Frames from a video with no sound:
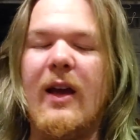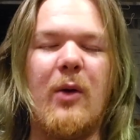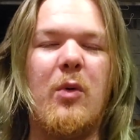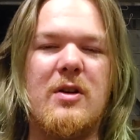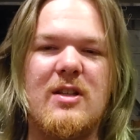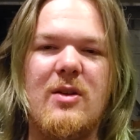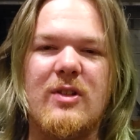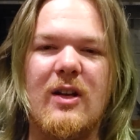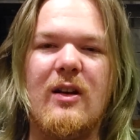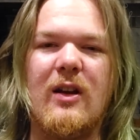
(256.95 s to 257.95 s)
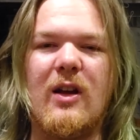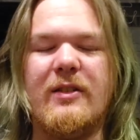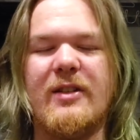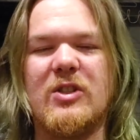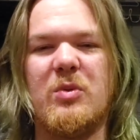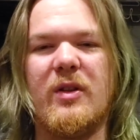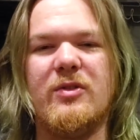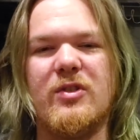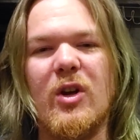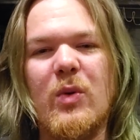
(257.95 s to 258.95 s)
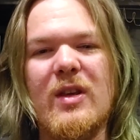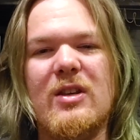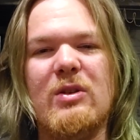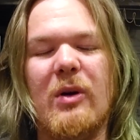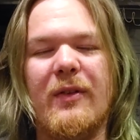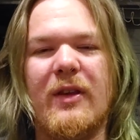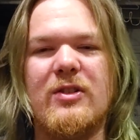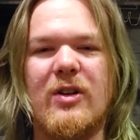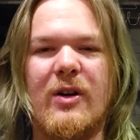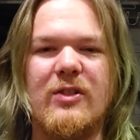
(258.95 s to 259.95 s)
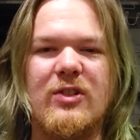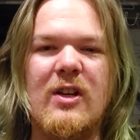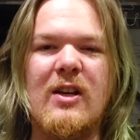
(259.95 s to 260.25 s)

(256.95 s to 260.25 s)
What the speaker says: and I want to use it in a context where there's no EQ on the guitars,